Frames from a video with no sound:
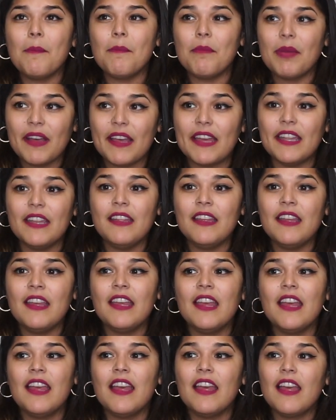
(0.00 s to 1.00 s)
But
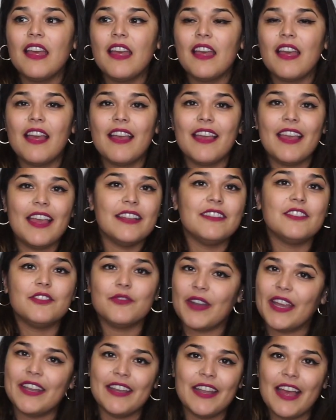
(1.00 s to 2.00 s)
it's
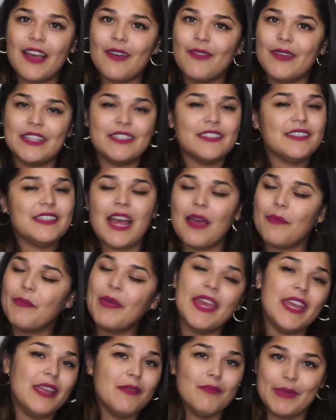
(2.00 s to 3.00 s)
right now, it's not
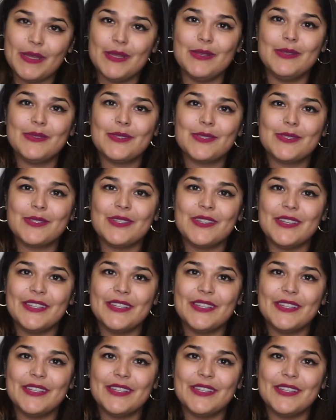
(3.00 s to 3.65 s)
paying bills.